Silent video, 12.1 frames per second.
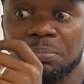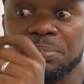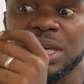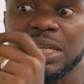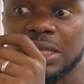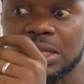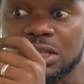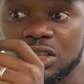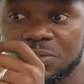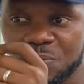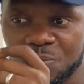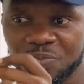meaning
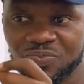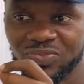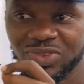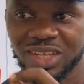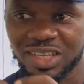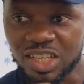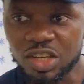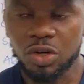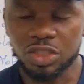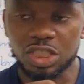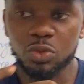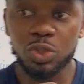he or
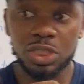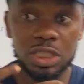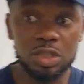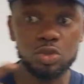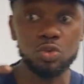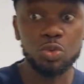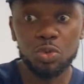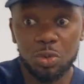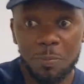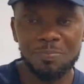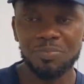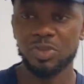she wishes to
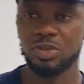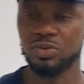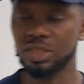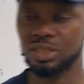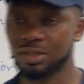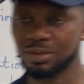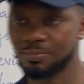read